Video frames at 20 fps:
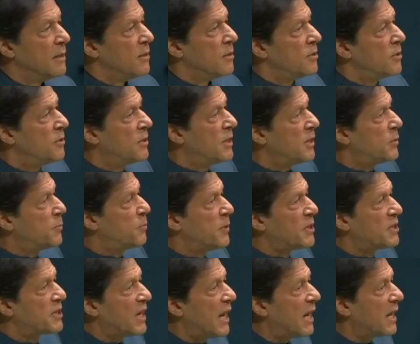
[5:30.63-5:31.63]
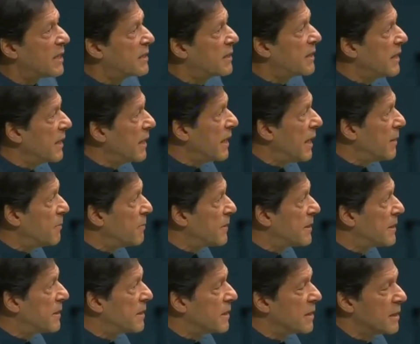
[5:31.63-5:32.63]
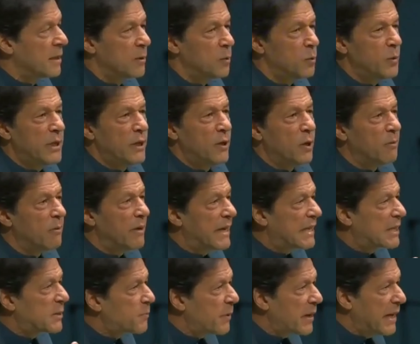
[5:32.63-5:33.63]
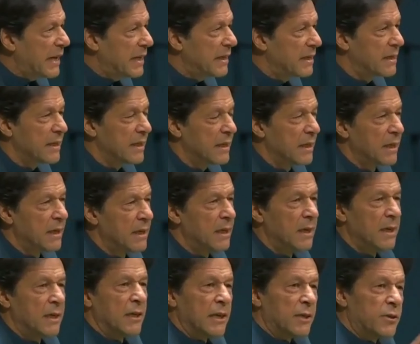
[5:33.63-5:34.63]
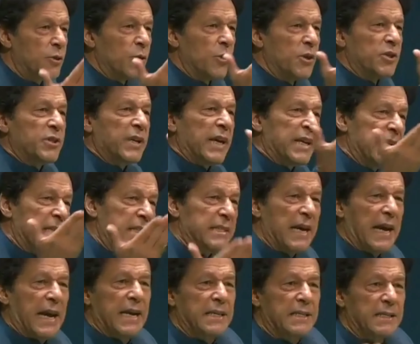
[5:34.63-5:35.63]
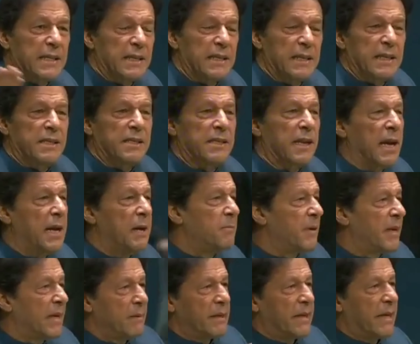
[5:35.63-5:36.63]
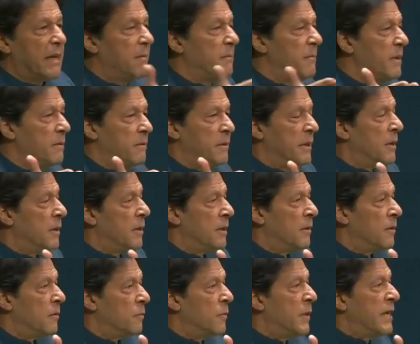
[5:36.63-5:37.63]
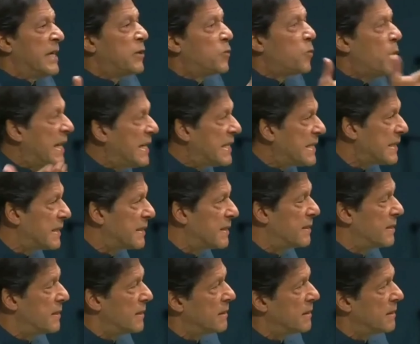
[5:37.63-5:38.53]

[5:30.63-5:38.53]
So this bizarre thing happened. No one explained. Suicide attacks and Islam were equated.